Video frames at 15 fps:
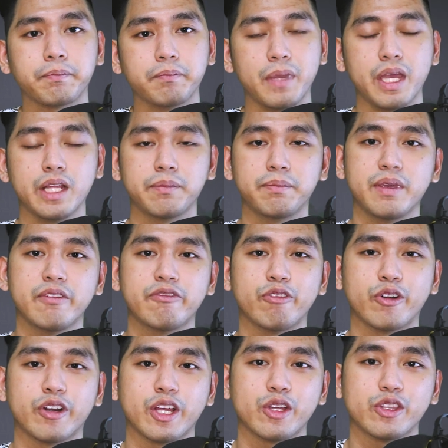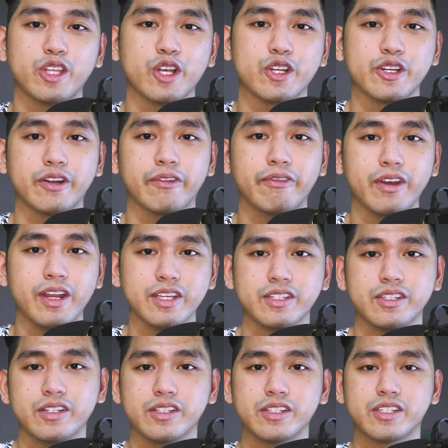may it be for the conduction of
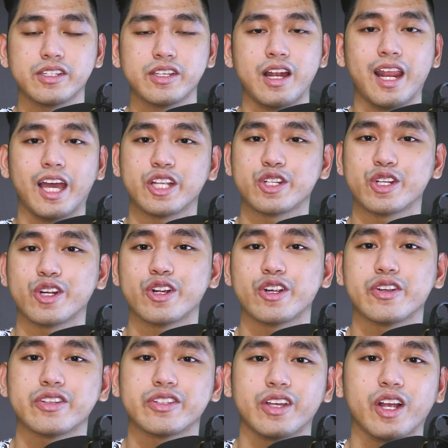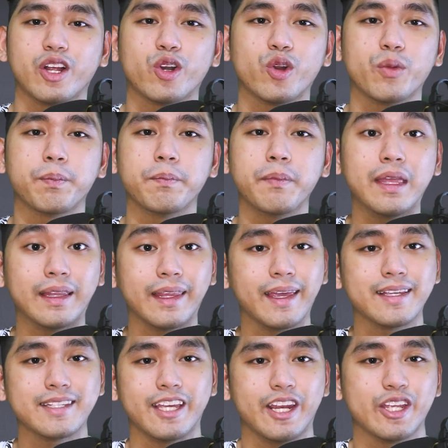lessons, lectures, uh, group
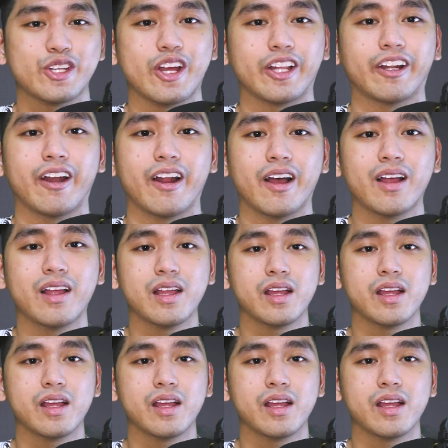meetings, and etc.